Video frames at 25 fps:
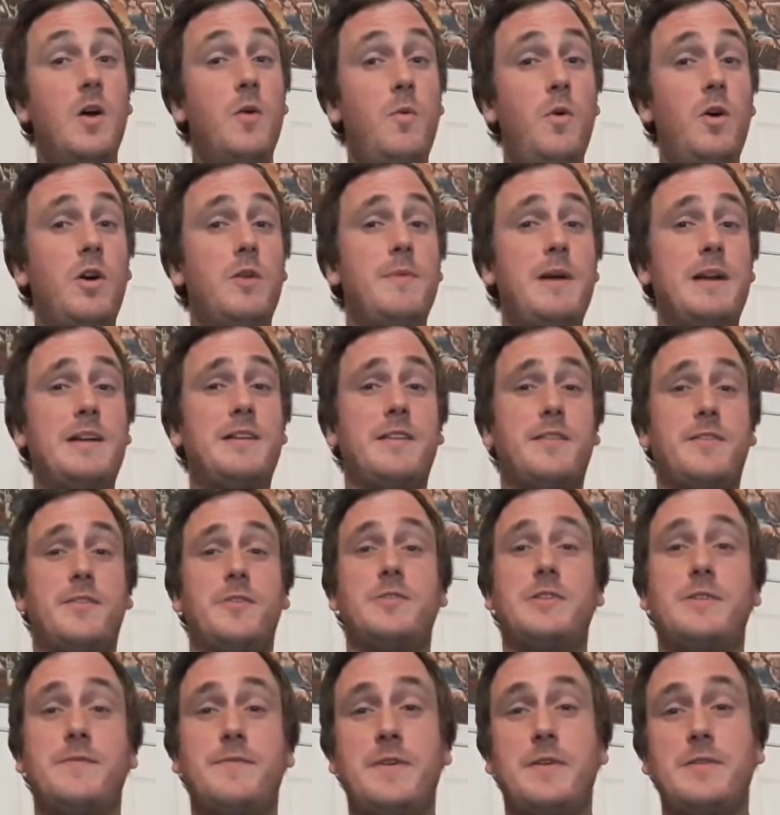Welcome back to the
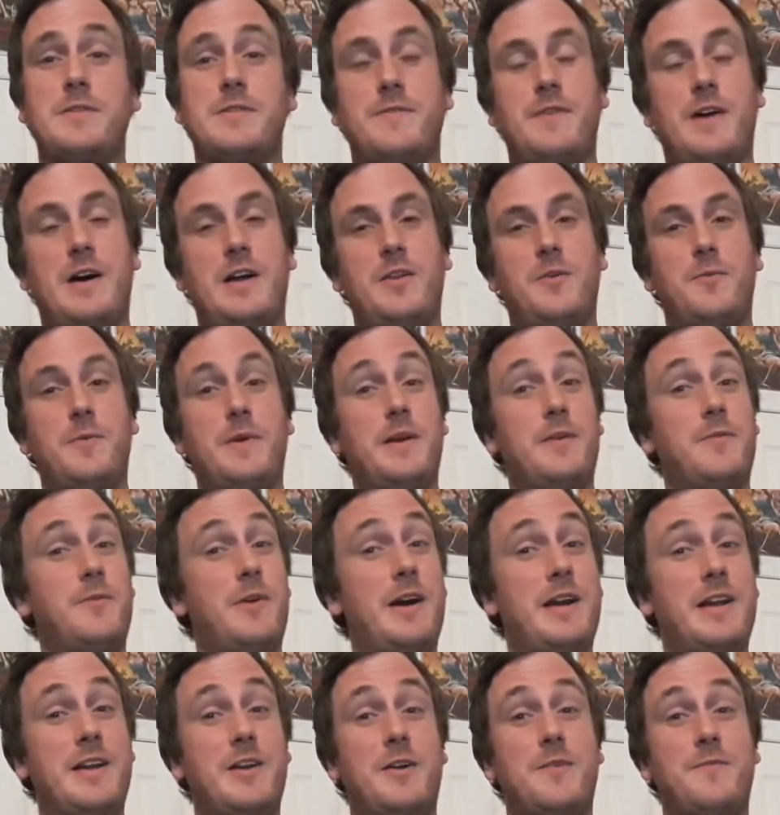13 Films of Halloween,
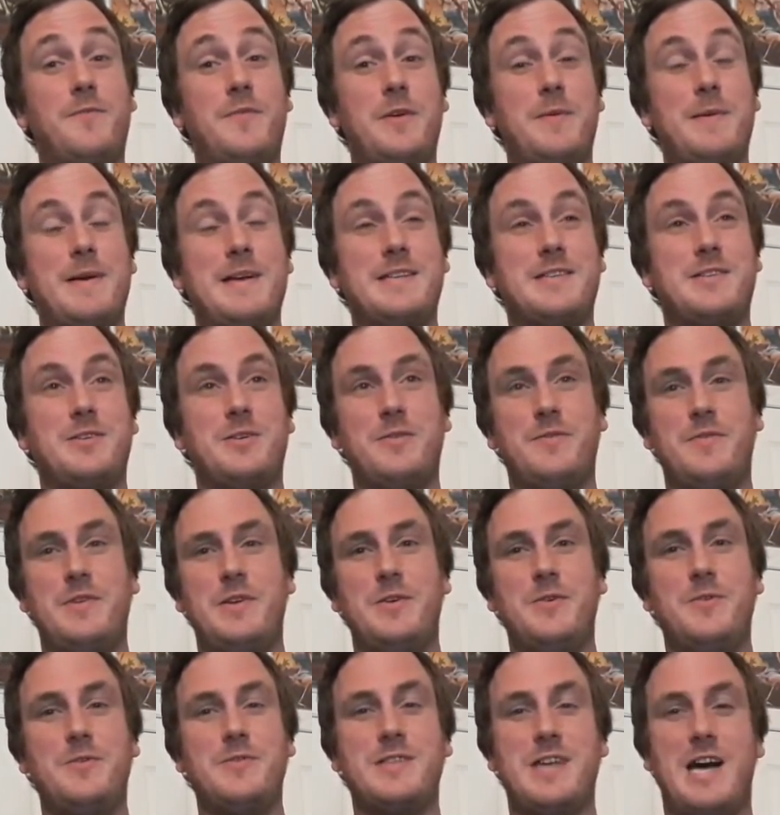right here on FilmMaster
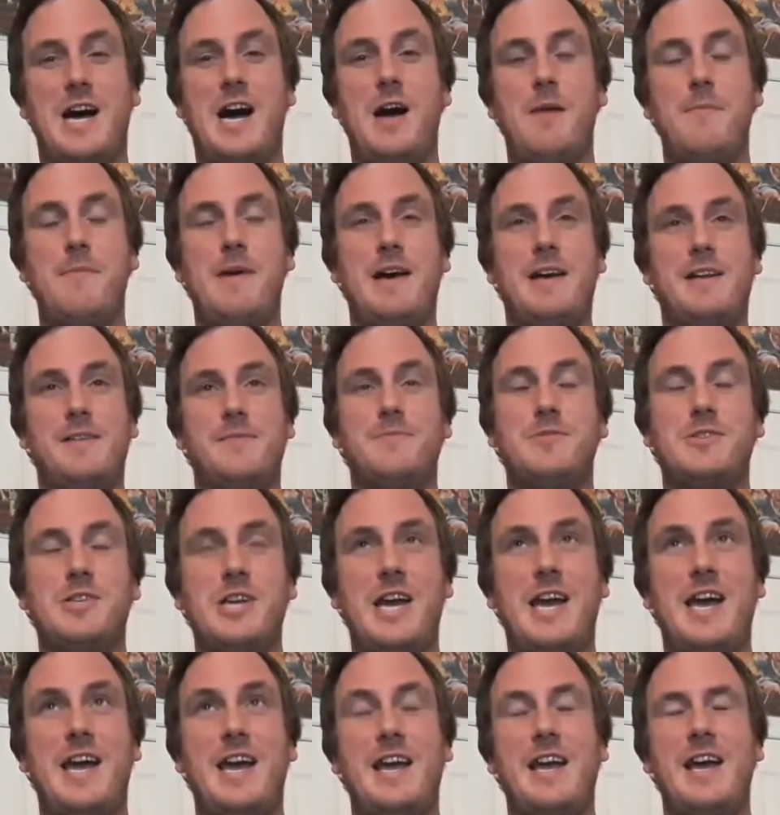Reviews. I'm Adam
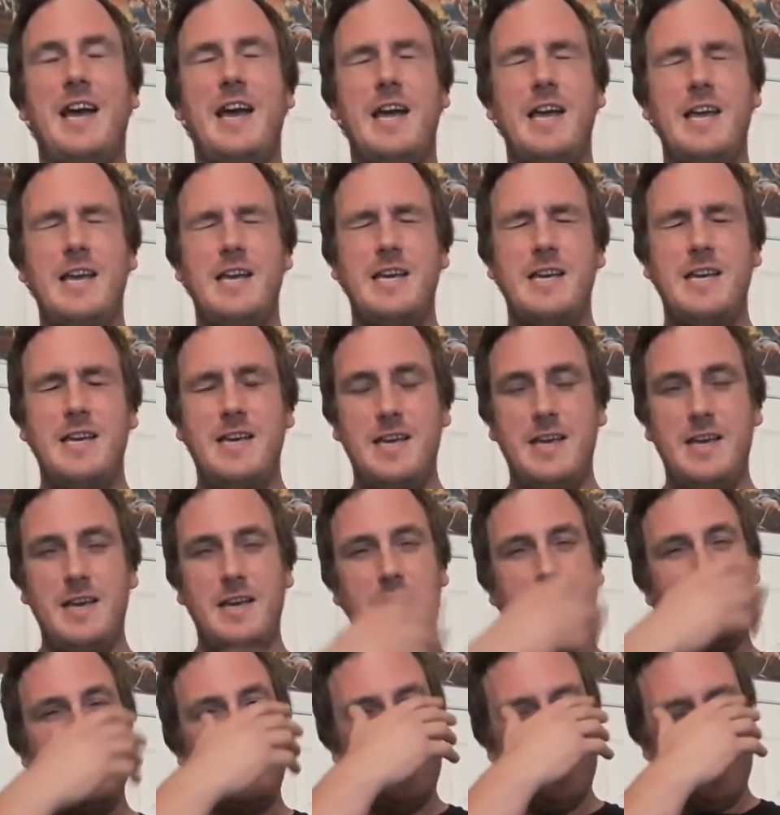J.
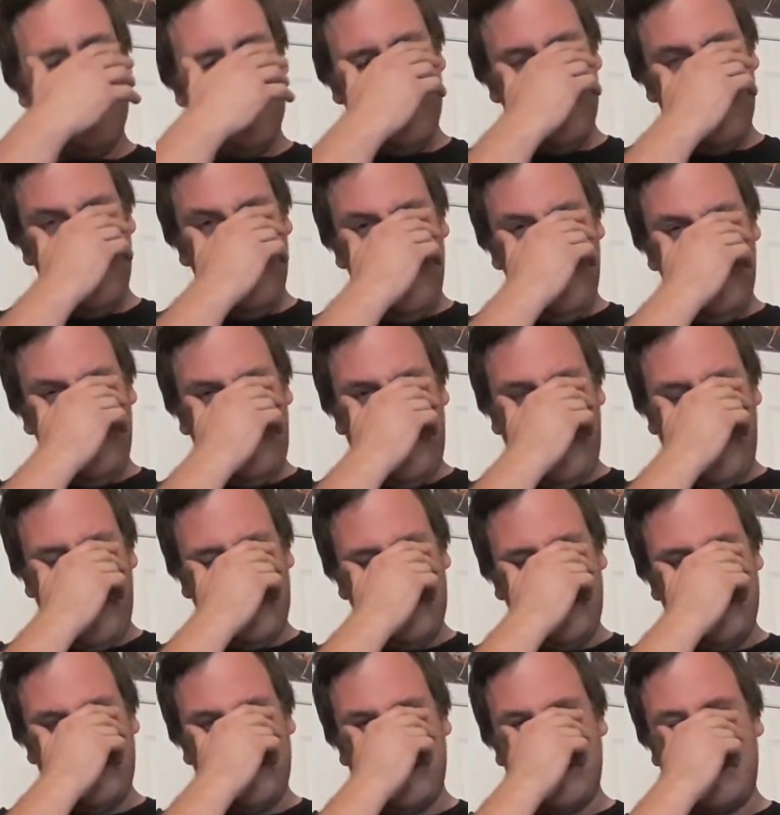Okay,
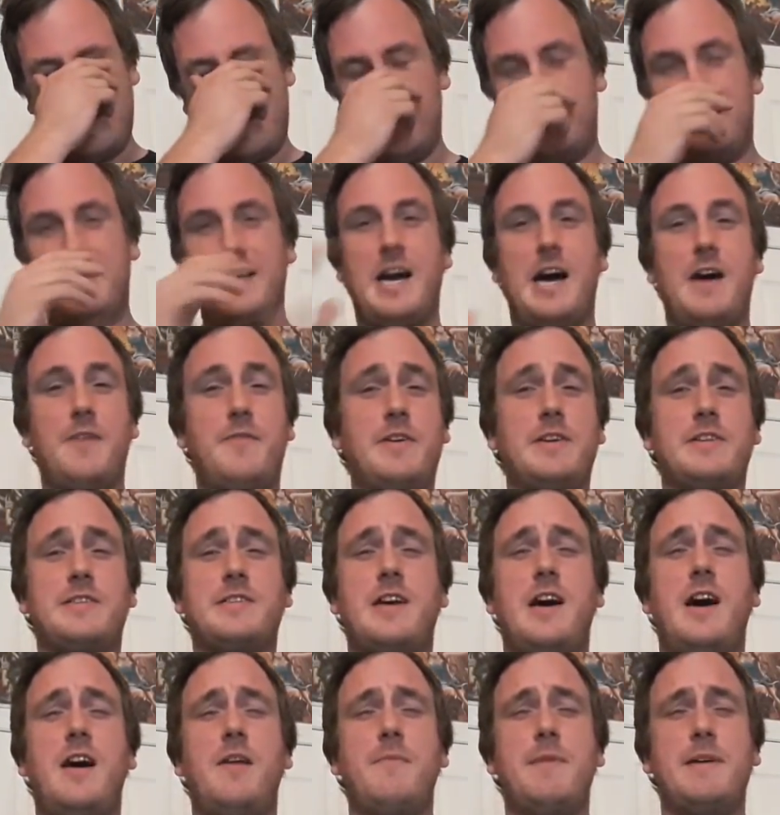let's just get the obvious
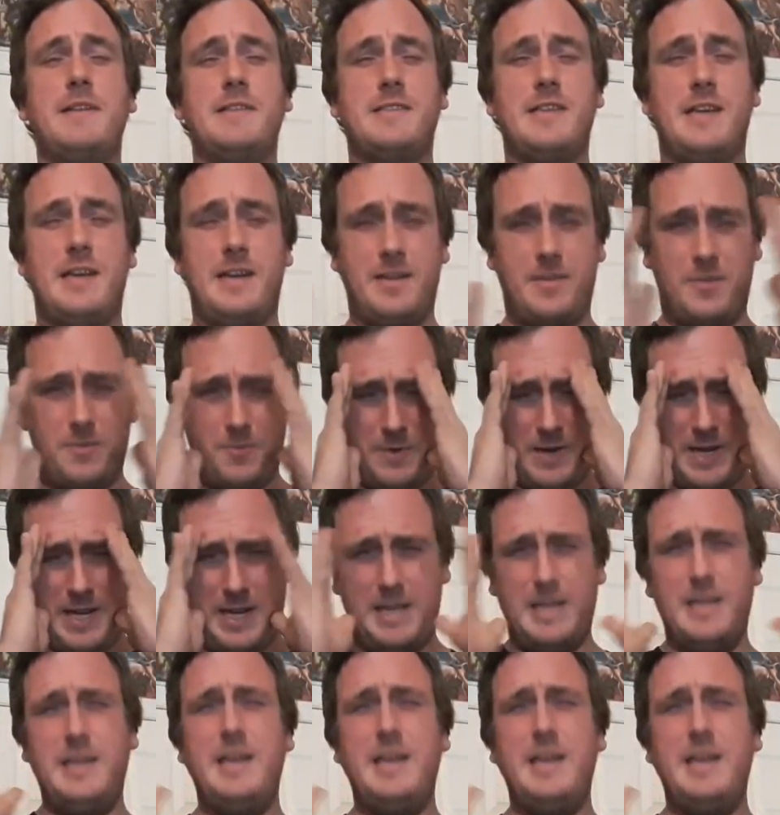comments out of the way.